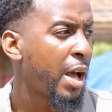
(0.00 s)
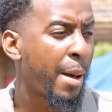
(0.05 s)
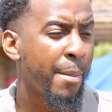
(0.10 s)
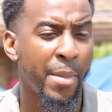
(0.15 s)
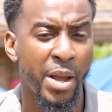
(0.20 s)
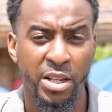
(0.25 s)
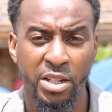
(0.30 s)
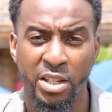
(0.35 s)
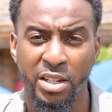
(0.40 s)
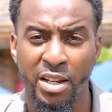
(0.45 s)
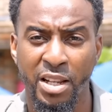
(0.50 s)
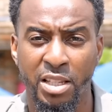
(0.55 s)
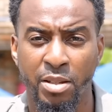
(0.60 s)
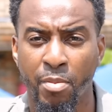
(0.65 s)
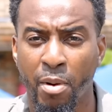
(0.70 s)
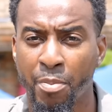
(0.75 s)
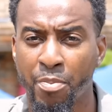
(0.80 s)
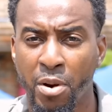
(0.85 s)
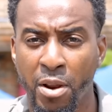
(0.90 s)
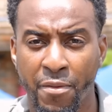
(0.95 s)
I mentioned
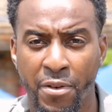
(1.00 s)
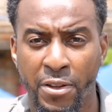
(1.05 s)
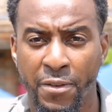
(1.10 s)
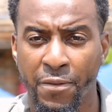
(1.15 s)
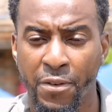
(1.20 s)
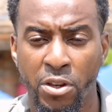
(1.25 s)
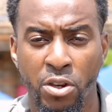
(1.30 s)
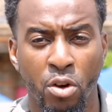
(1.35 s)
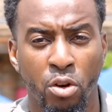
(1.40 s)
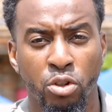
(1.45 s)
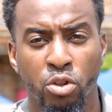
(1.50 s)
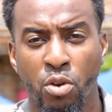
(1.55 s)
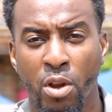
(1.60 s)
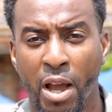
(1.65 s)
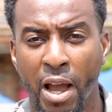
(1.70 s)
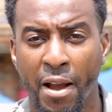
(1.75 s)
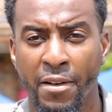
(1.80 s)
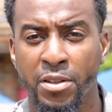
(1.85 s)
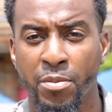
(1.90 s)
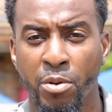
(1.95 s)
this in my previous videos, you
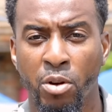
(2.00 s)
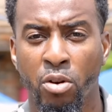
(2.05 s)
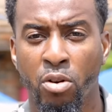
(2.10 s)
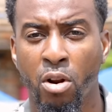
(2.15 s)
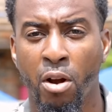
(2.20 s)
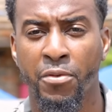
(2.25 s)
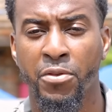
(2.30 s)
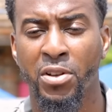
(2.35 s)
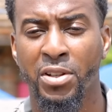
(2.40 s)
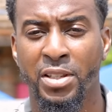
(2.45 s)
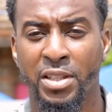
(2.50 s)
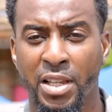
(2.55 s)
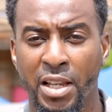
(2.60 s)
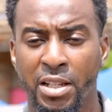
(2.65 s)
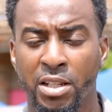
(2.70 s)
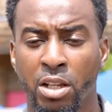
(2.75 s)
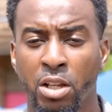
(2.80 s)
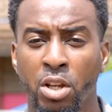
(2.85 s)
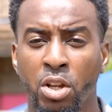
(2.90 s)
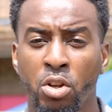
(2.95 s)
have to be looking after your
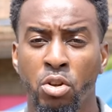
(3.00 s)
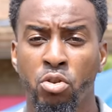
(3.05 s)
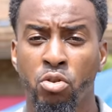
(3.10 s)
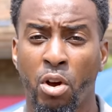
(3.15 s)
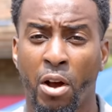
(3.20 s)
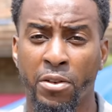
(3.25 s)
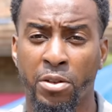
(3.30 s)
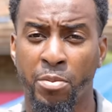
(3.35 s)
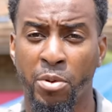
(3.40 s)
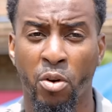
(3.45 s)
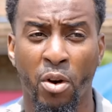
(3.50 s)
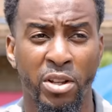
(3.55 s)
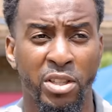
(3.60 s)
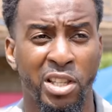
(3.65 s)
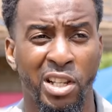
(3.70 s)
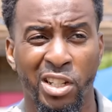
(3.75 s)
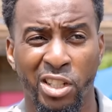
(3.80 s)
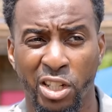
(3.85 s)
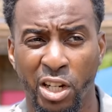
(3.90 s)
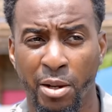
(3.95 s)
skin, you have to be going
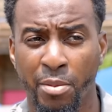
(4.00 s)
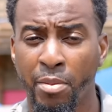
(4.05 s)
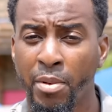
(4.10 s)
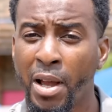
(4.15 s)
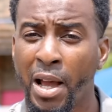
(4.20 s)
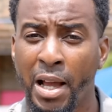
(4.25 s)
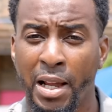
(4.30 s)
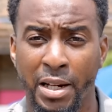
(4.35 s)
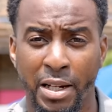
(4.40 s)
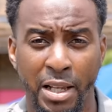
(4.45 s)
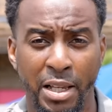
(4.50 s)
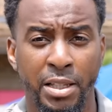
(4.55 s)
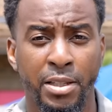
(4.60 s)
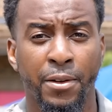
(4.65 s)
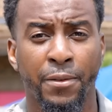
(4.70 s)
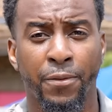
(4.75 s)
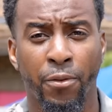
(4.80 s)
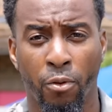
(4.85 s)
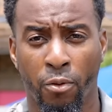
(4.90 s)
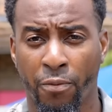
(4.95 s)
to the gym at
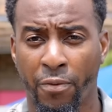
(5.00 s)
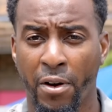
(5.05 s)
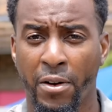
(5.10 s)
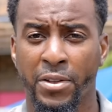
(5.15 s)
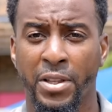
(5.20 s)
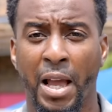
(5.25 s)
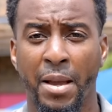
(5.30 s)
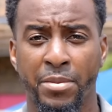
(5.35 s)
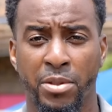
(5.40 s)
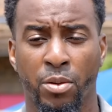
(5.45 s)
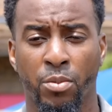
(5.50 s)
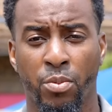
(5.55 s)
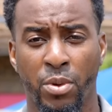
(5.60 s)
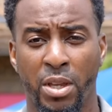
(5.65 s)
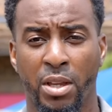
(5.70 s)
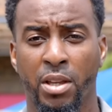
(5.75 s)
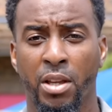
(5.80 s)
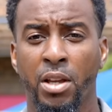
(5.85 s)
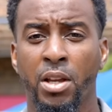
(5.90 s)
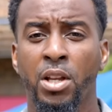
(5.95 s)
least four or five times a
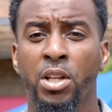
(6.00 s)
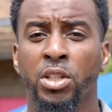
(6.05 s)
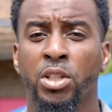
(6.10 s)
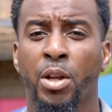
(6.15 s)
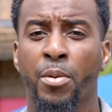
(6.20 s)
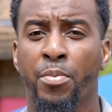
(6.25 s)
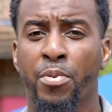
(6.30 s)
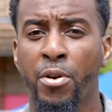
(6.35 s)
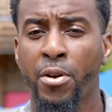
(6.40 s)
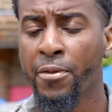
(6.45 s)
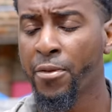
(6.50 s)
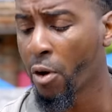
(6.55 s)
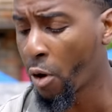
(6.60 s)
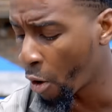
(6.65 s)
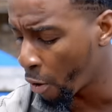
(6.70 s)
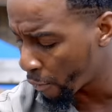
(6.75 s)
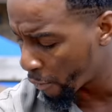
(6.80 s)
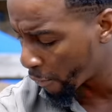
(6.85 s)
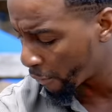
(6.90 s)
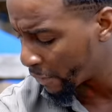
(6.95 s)
week to improve your
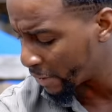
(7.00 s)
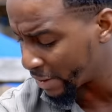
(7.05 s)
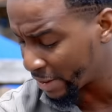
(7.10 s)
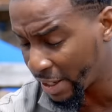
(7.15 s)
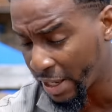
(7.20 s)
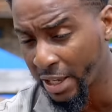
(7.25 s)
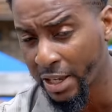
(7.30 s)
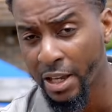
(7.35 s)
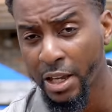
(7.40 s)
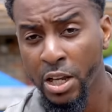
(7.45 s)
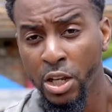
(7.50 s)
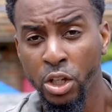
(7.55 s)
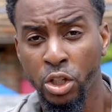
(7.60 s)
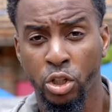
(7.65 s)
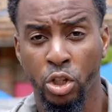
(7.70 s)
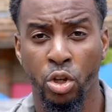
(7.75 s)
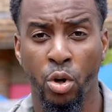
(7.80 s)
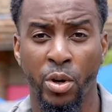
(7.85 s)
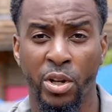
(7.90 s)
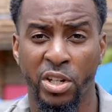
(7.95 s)
overall physique
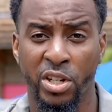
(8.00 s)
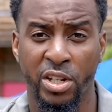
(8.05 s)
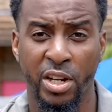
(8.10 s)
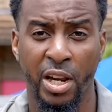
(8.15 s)
so you're in